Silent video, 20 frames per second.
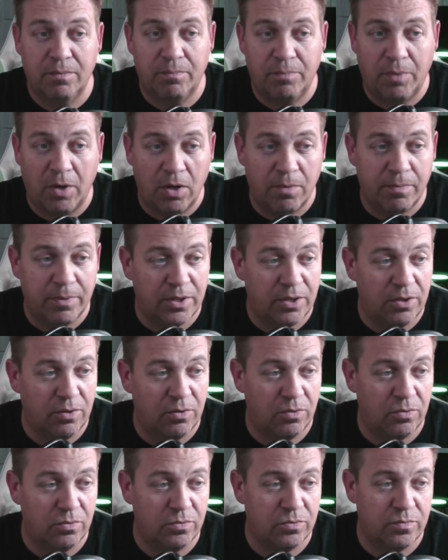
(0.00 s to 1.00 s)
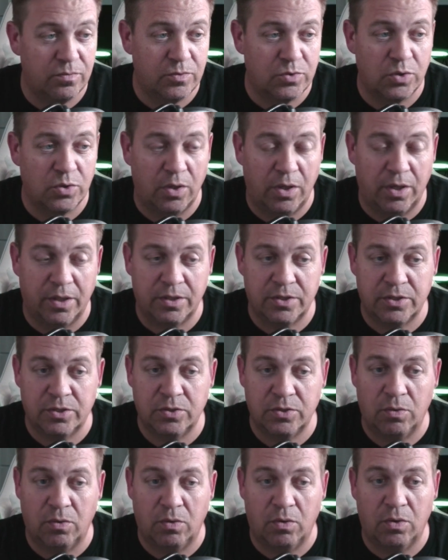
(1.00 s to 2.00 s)
barbecue trucks
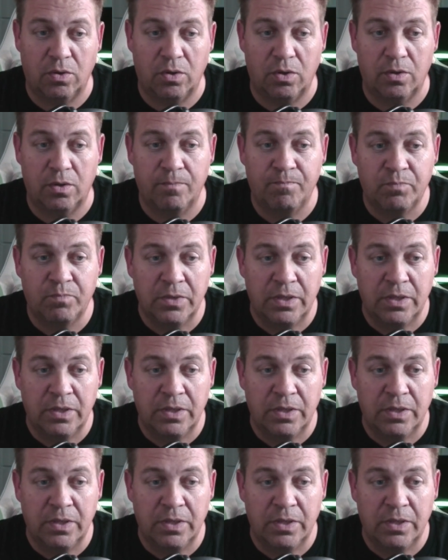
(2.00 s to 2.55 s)
or